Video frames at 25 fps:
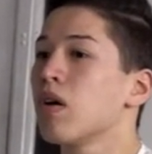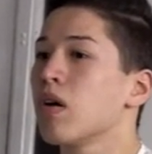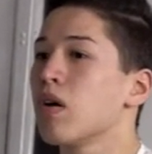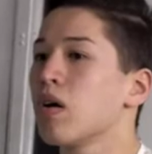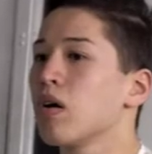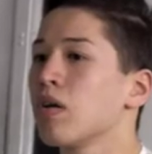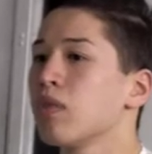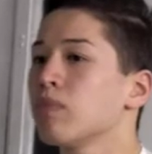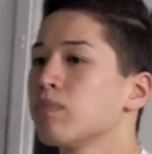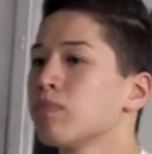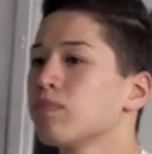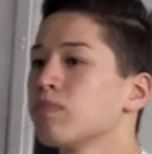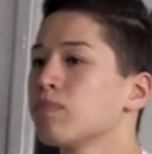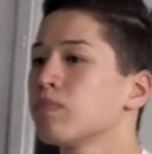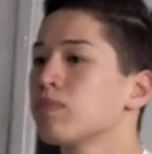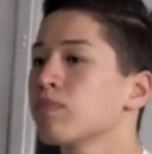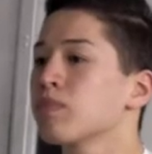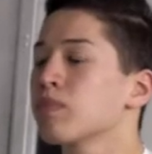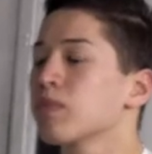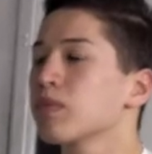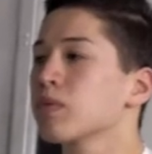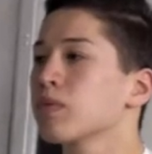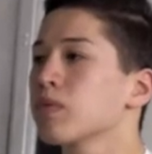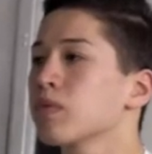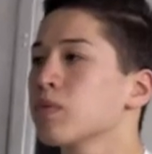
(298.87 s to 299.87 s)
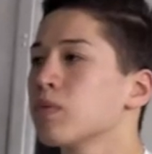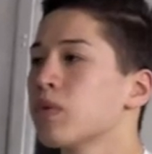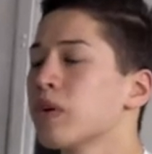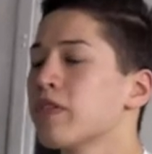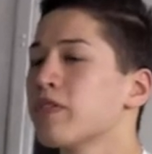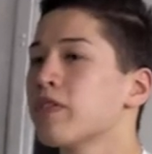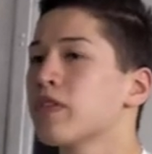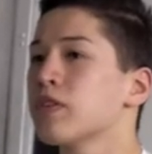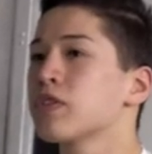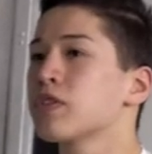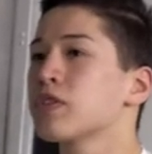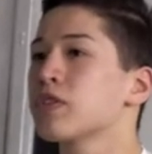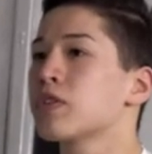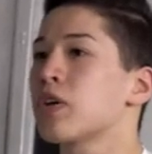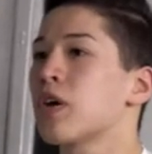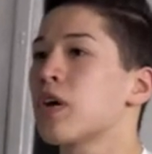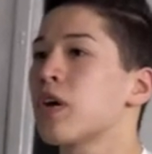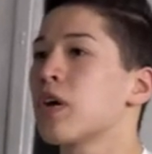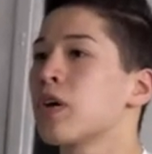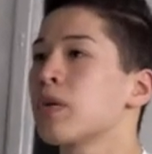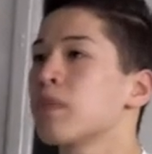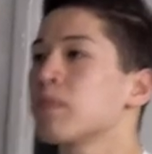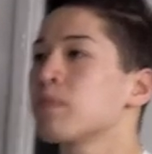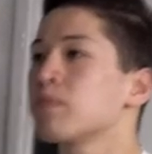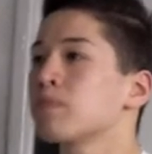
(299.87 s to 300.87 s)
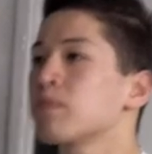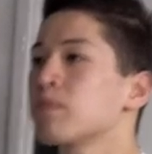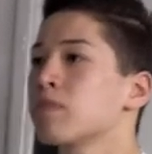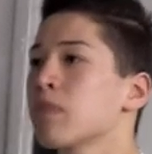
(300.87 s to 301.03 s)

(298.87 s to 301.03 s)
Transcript: When I first start,